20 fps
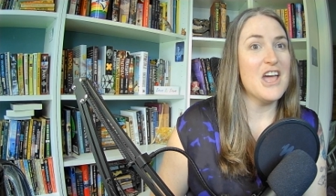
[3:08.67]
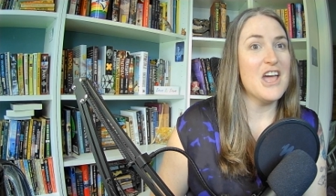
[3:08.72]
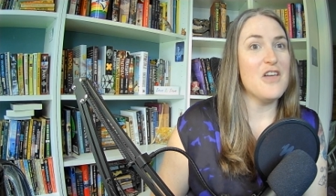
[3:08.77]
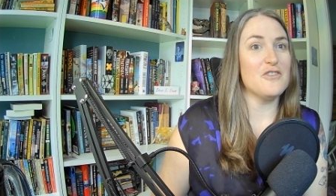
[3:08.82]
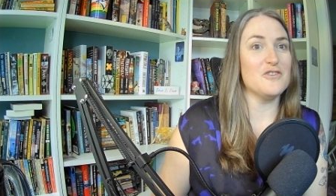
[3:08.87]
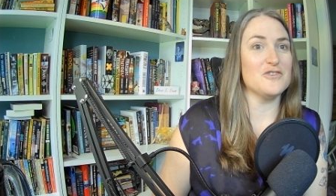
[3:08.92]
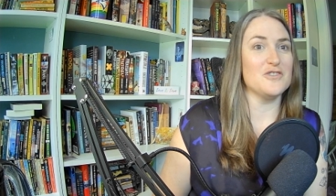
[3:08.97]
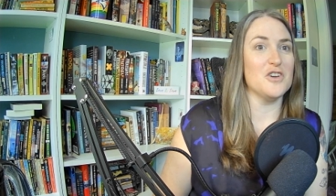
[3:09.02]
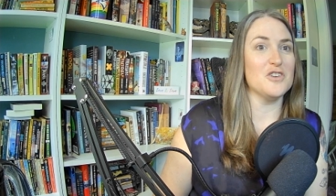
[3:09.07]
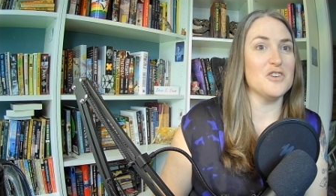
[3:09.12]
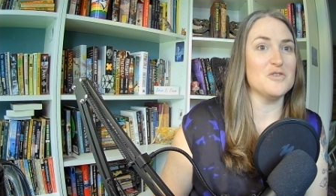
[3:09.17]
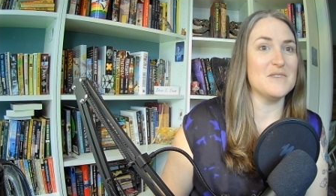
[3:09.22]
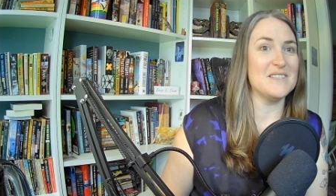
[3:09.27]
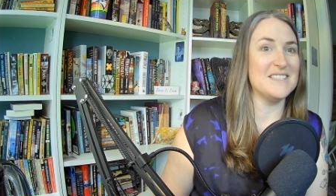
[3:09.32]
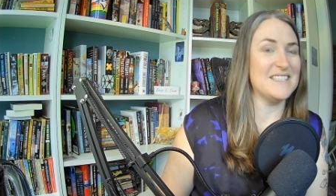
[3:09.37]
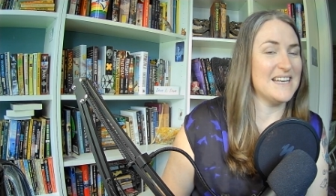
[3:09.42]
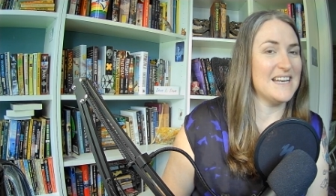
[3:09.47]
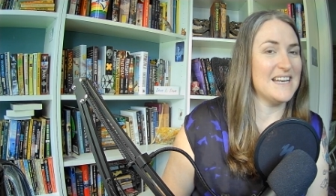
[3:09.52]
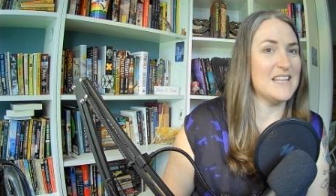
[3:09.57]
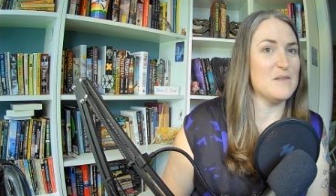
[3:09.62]
There's also a
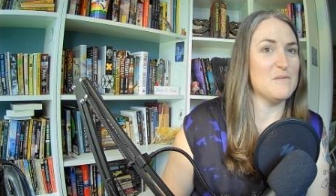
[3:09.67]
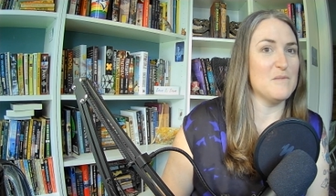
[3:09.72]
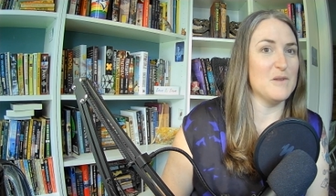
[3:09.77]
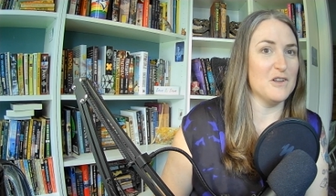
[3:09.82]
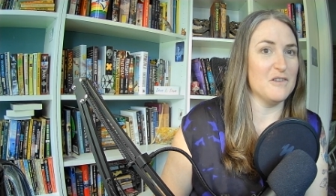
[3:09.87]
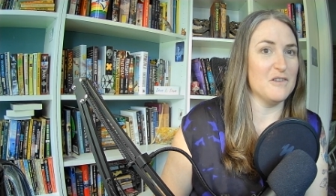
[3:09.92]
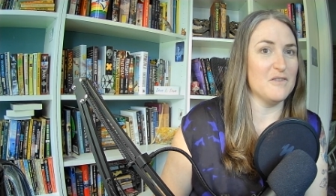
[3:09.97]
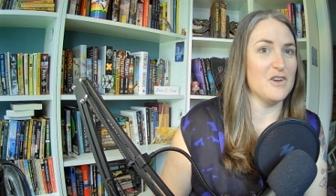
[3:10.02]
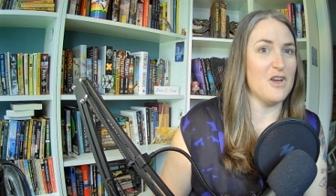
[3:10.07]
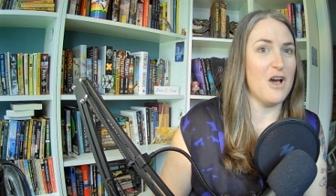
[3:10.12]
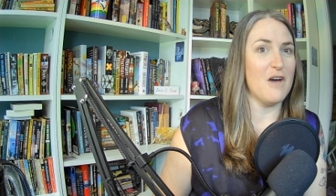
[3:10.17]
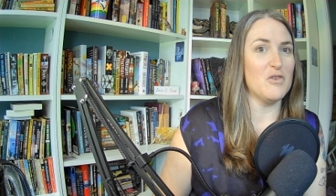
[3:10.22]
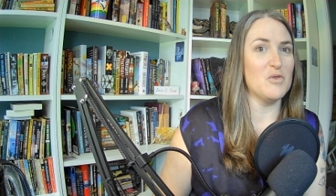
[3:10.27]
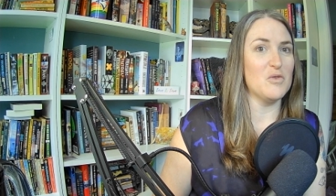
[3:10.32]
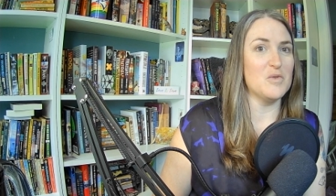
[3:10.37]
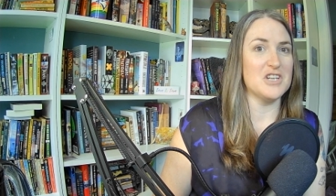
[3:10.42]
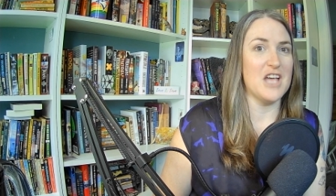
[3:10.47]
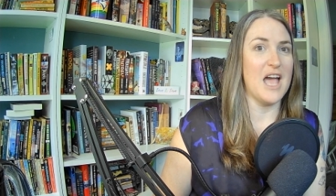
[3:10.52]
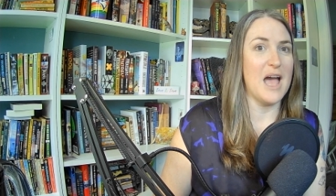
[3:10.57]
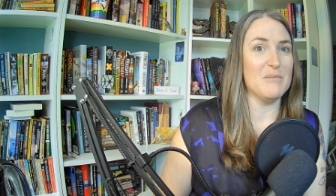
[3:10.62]
scene in the middle of the novel
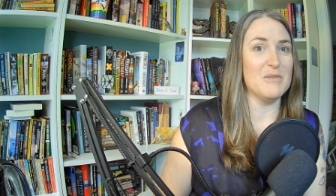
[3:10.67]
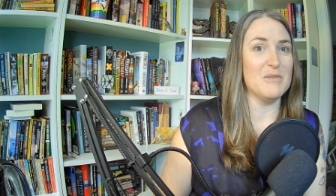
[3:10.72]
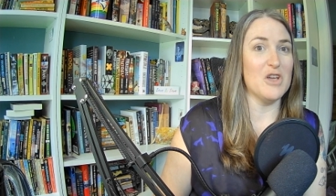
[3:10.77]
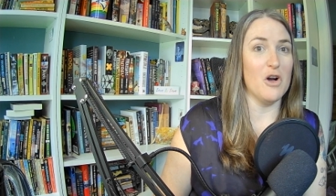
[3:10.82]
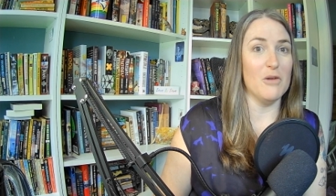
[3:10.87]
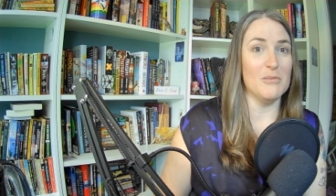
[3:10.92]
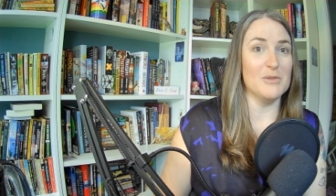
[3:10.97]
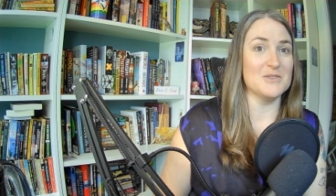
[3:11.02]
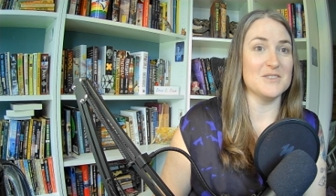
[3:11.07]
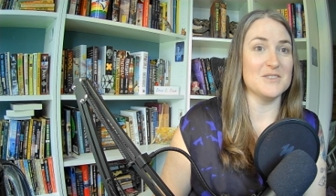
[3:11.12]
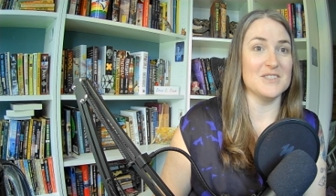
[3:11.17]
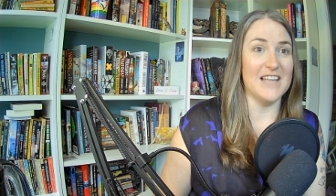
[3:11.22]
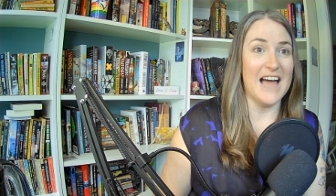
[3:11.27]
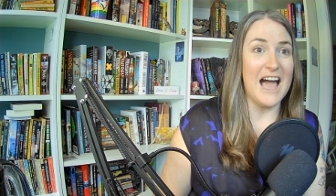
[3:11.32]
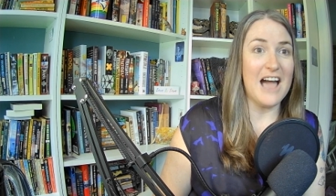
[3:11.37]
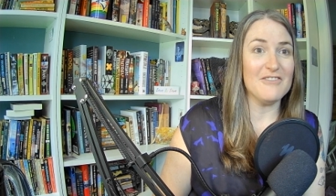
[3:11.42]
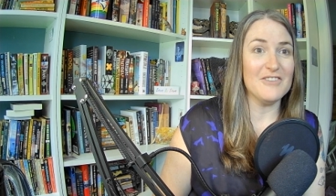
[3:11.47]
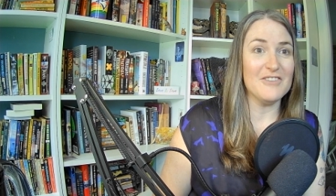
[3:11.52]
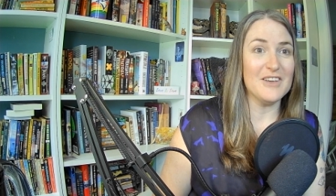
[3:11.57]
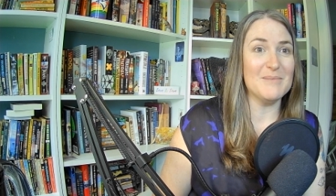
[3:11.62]
which had me almost
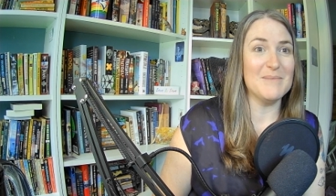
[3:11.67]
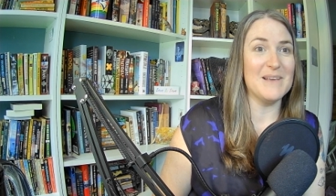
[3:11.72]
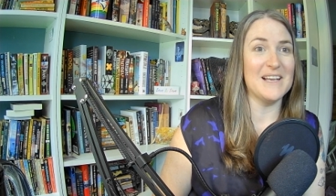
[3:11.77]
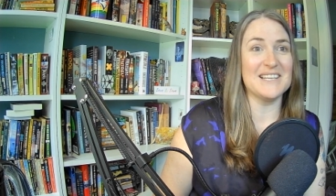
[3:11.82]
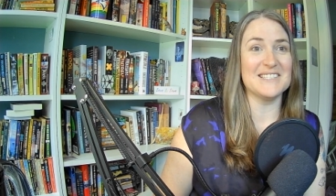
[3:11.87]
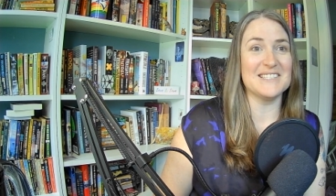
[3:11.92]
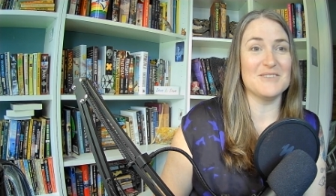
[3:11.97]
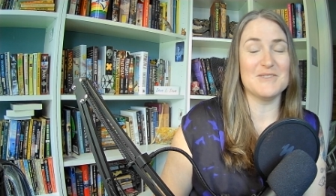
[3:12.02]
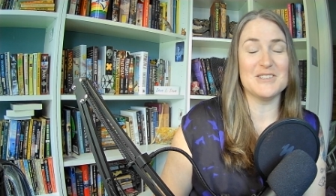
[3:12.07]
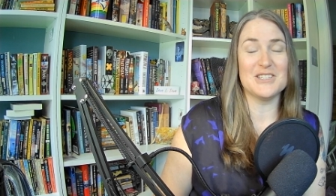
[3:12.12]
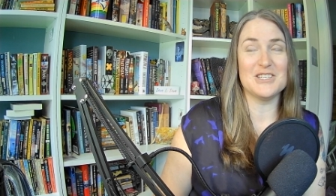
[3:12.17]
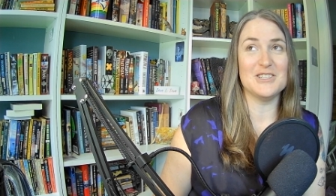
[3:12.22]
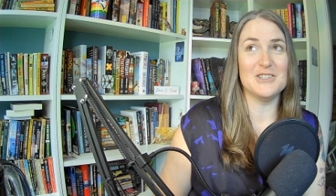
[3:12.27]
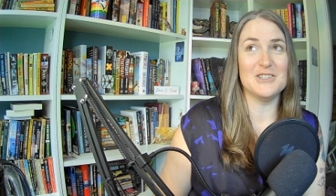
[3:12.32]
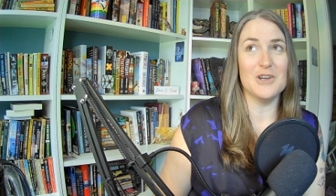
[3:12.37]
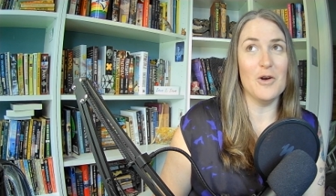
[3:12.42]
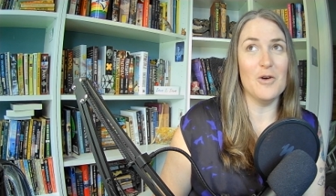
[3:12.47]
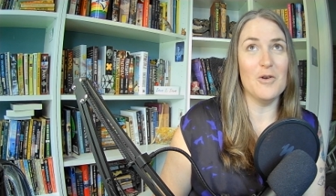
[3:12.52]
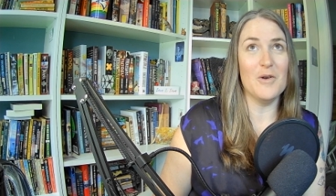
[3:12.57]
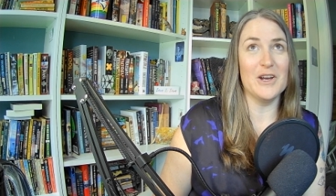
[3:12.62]
laughing because it was
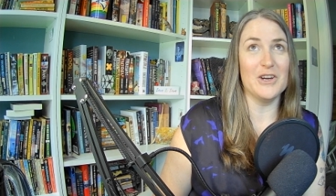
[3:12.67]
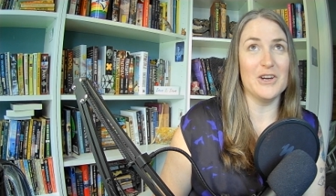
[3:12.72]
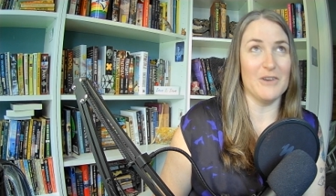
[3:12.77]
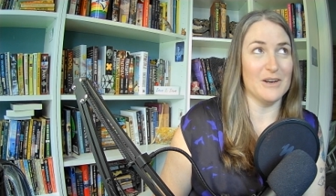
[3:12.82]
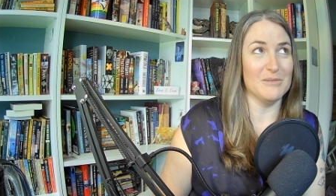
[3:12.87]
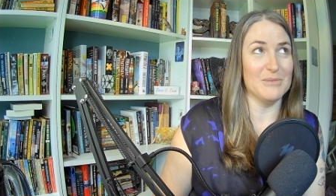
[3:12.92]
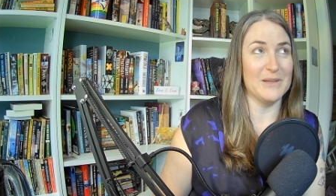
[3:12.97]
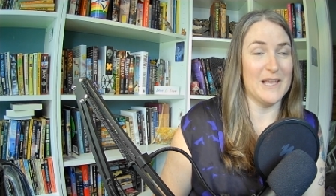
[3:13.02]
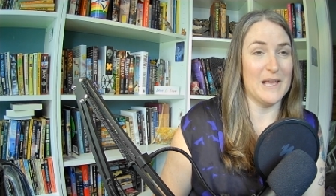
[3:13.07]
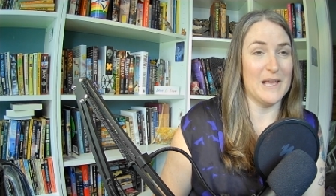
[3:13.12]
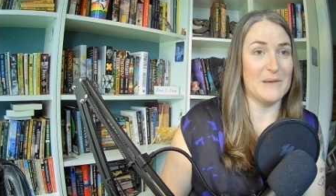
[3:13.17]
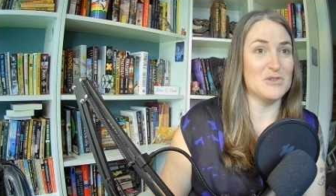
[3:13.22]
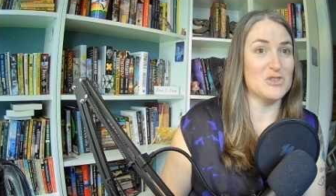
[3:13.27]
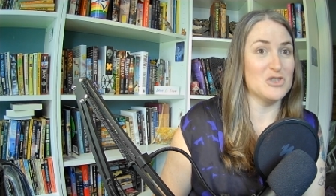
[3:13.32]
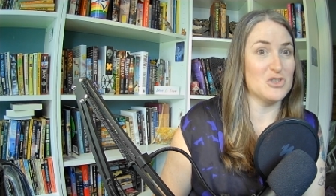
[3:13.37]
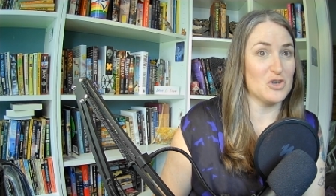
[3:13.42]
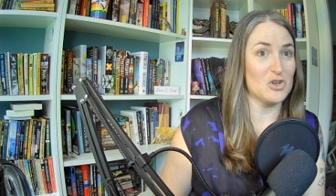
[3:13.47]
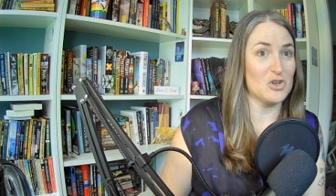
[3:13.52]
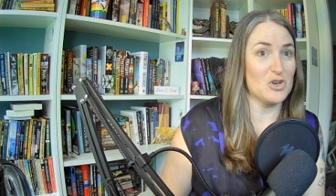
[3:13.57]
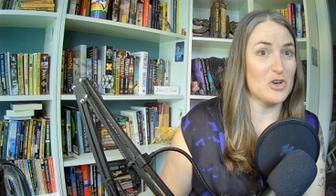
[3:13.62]
so incredibly
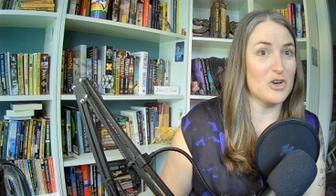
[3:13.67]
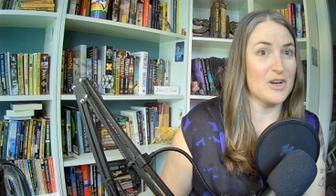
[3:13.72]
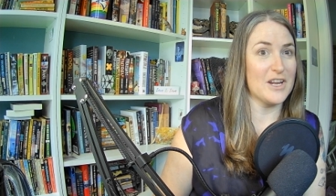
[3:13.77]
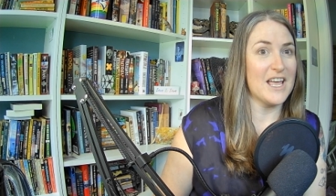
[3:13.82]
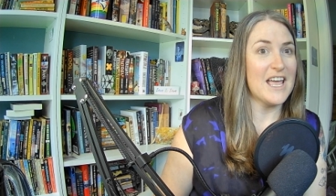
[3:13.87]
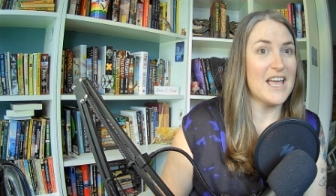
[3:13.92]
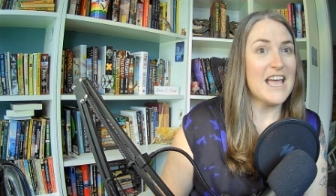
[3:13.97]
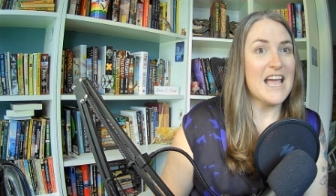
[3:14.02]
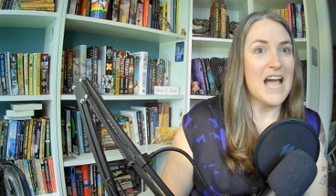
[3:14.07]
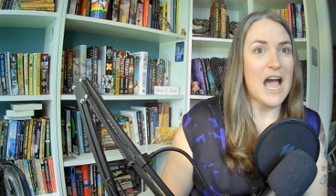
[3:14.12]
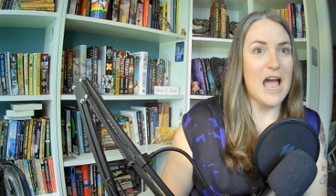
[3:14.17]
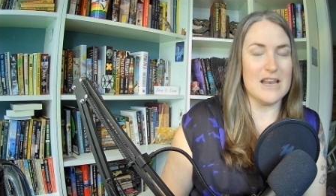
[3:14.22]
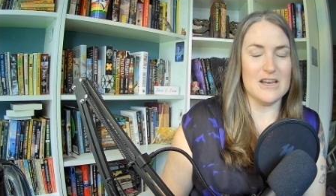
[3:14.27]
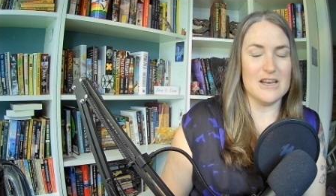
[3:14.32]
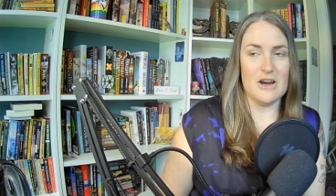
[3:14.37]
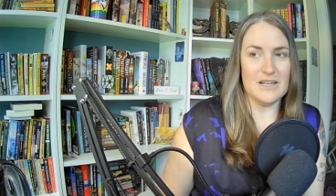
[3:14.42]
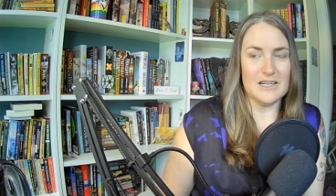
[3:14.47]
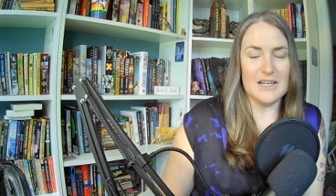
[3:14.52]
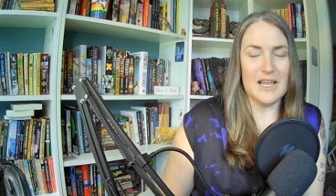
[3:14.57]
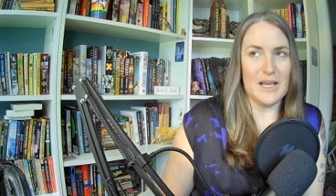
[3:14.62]
absurd.
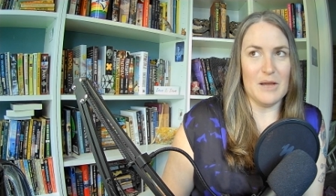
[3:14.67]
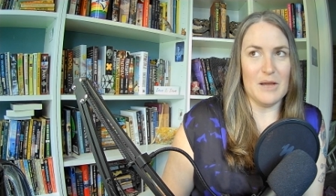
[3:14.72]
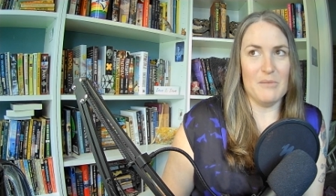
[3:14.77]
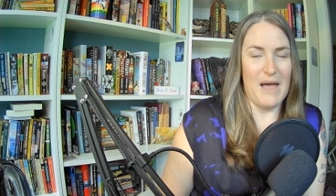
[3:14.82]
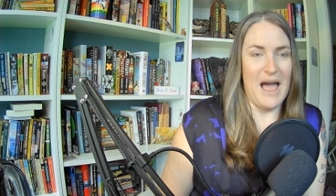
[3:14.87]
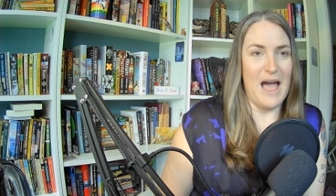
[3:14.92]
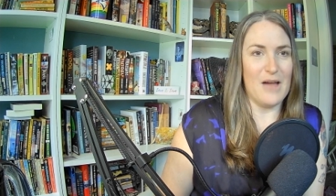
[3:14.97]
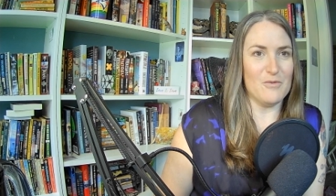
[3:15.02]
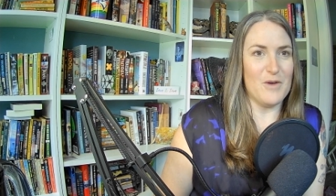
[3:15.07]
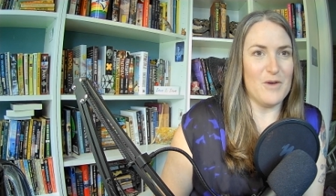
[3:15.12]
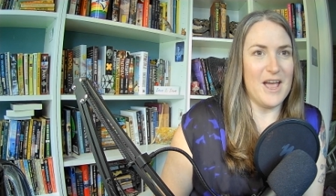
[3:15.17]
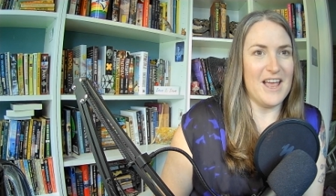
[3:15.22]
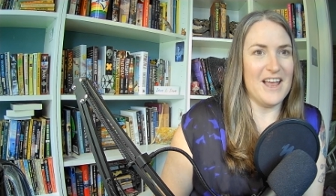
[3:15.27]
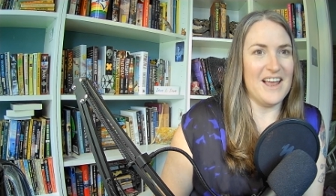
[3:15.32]
Not in like a bad way.